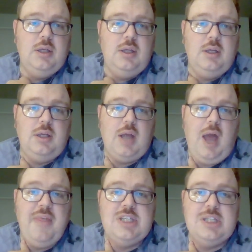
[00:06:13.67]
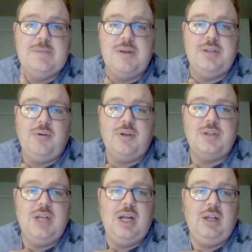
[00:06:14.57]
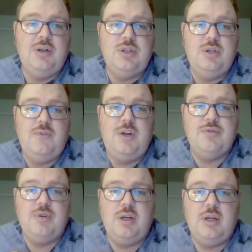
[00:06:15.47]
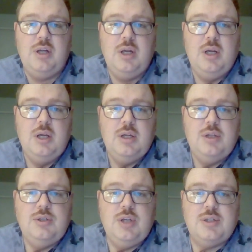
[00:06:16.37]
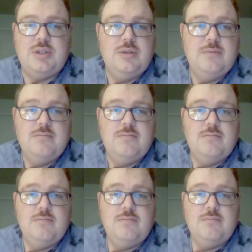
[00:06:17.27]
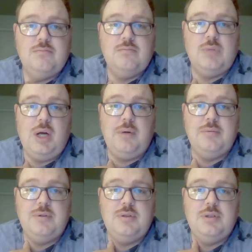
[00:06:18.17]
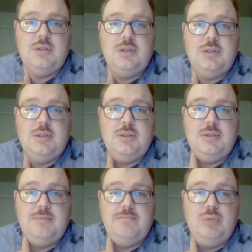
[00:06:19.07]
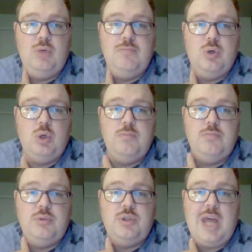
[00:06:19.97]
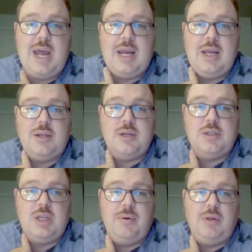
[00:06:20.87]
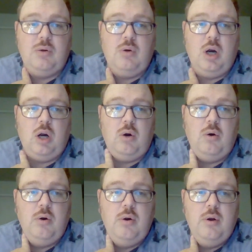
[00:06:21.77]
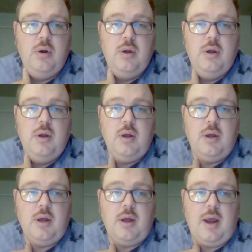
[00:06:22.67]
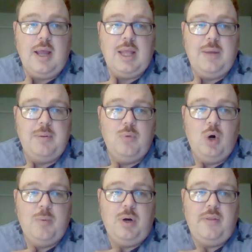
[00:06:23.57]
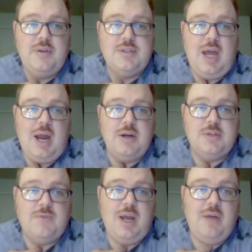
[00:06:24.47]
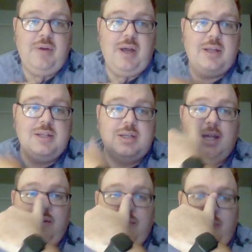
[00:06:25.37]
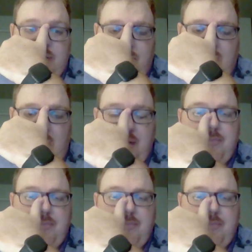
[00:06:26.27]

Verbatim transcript: Yeah, and this is basically just an issue featuring just, well, boom, boom, take, just dealing with a little girl. And then more burning desires by a guy, guy named Reignfire,